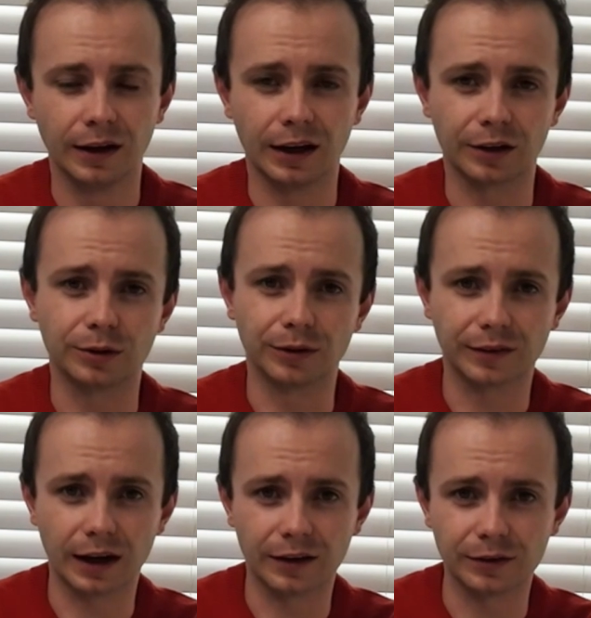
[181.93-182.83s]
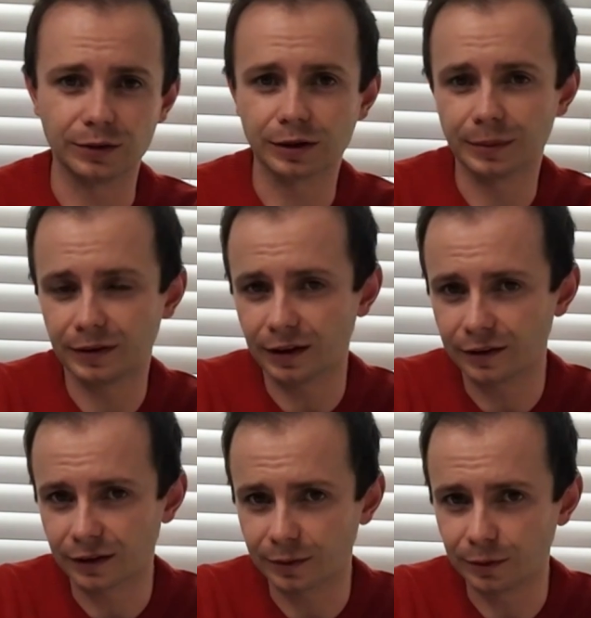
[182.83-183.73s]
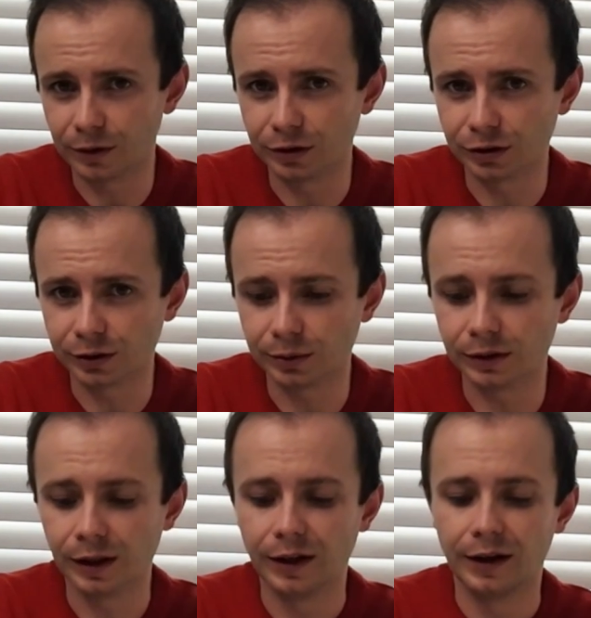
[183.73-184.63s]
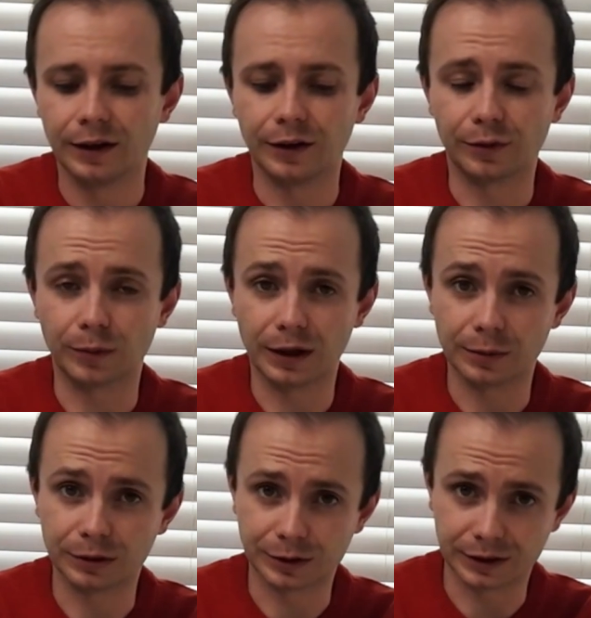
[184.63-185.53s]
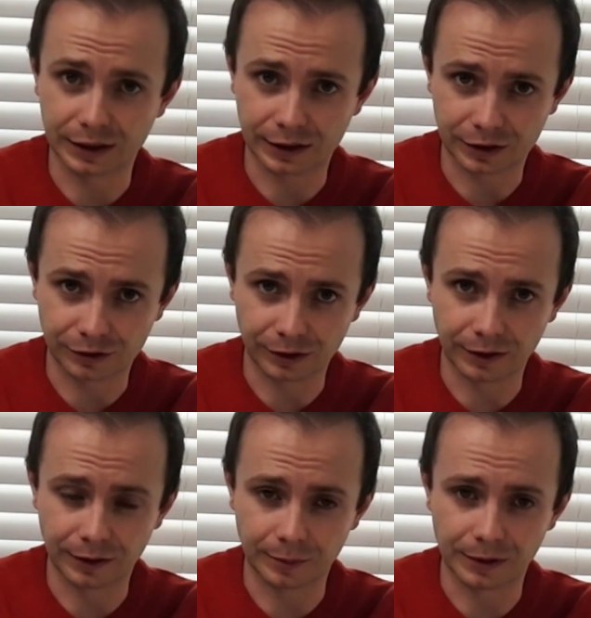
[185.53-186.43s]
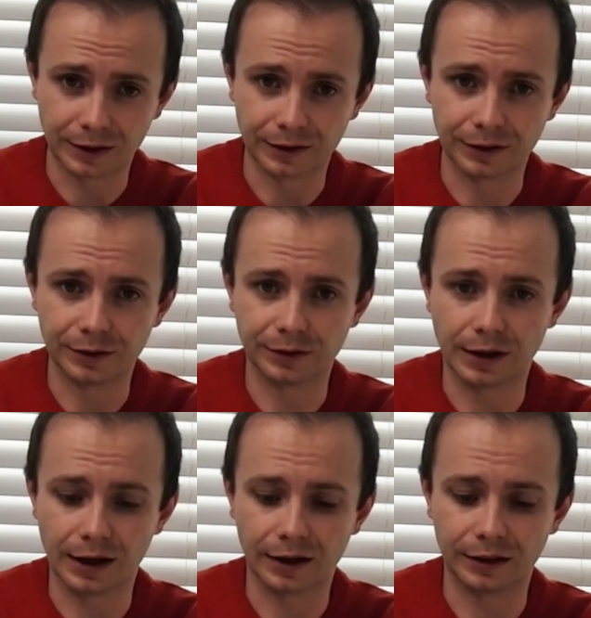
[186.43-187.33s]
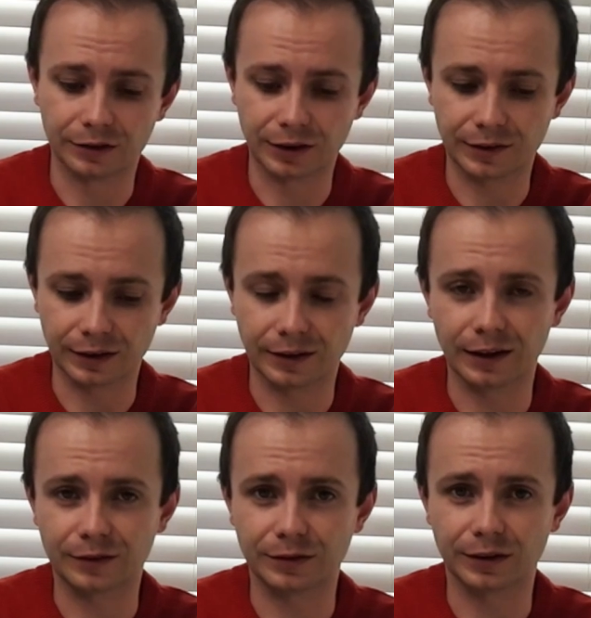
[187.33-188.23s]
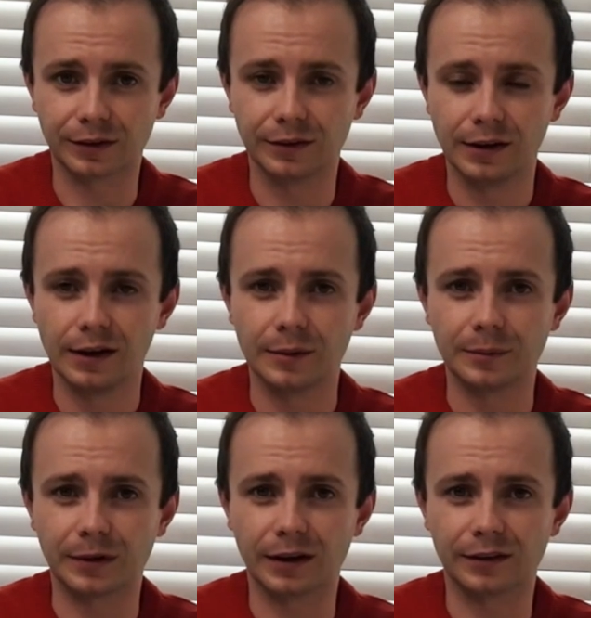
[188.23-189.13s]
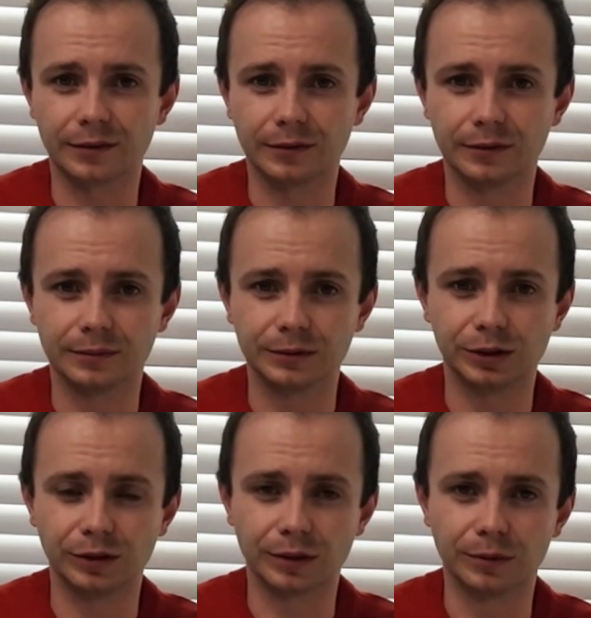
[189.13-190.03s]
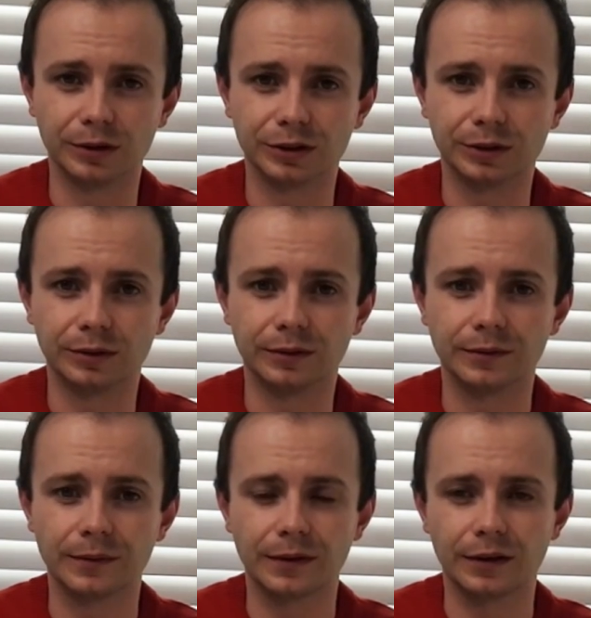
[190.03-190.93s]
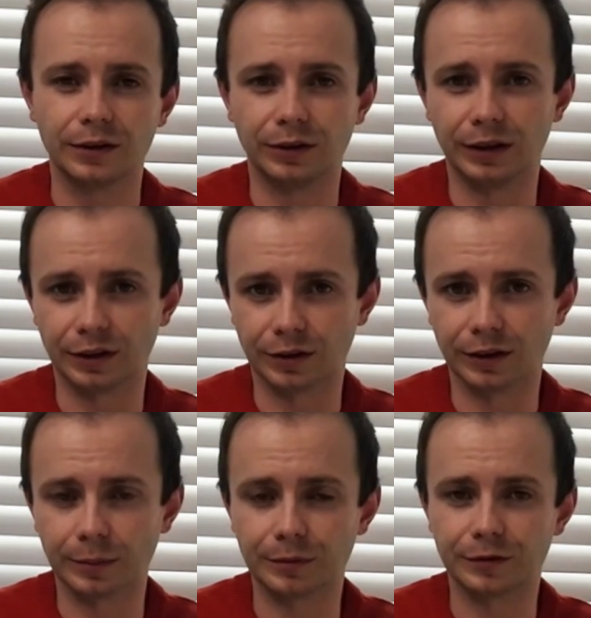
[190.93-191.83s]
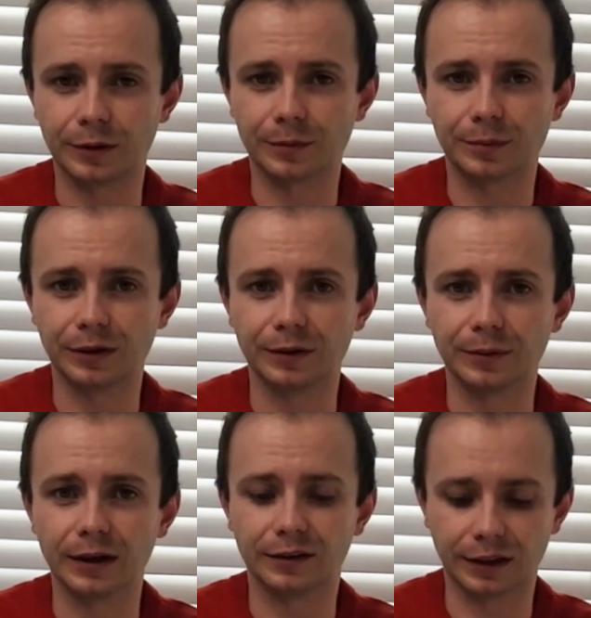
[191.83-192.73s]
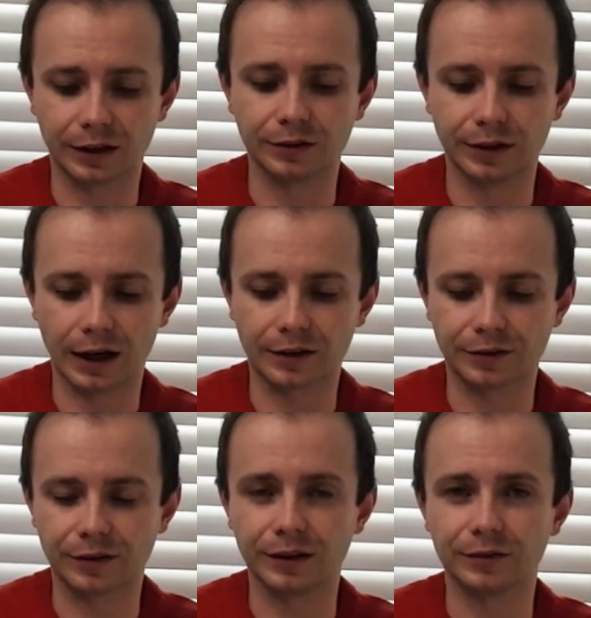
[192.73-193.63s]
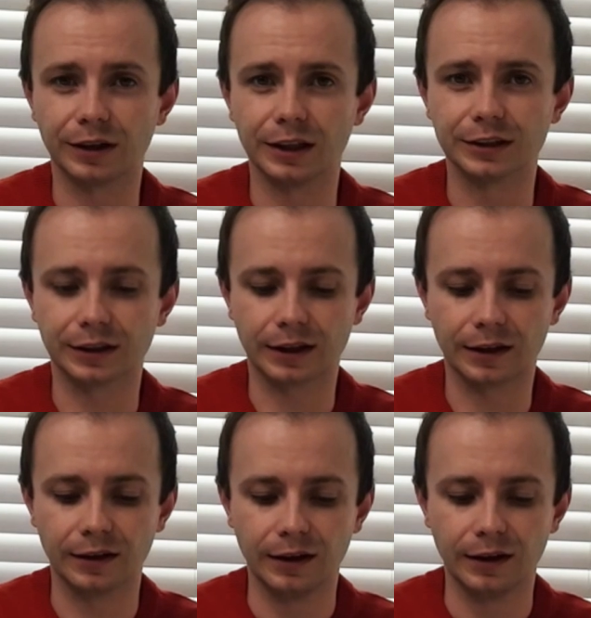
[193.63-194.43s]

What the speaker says: And of course, as usual, I'll be testing at 1 joule as well, which is an extremely interesting test for it, because shooting at 1 joule, you need a gun that performs pretty well to get good accuracy and range at that.